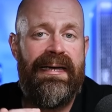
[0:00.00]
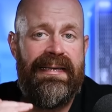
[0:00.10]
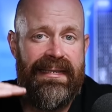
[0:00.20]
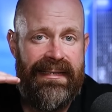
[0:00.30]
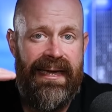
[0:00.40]

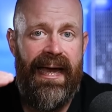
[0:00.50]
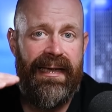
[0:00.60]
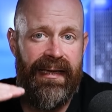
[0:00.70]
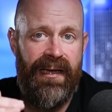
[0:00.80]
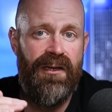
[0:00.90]

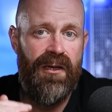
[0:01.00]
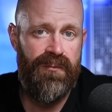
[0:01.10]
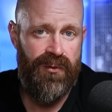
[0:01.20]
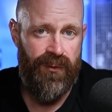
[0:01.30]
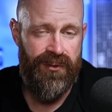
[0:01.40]
stacking income
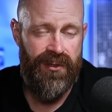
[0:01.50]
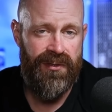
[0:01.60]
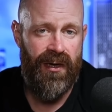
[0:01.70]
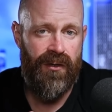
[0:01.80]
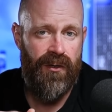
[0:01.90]
sources
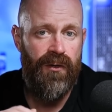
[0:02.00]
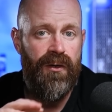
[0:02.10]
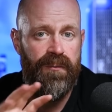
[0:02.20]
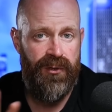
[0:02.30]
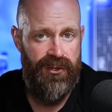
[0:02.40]
that
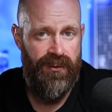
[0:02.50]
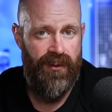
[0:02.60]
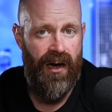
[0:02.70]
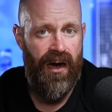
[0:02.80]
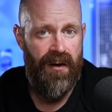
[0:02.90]
could push you into
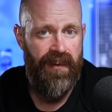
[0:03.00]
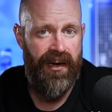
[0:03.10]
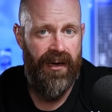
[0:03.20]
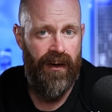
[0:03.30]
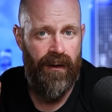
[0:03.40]
higher
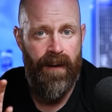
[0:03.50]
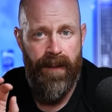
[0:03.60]
Medicare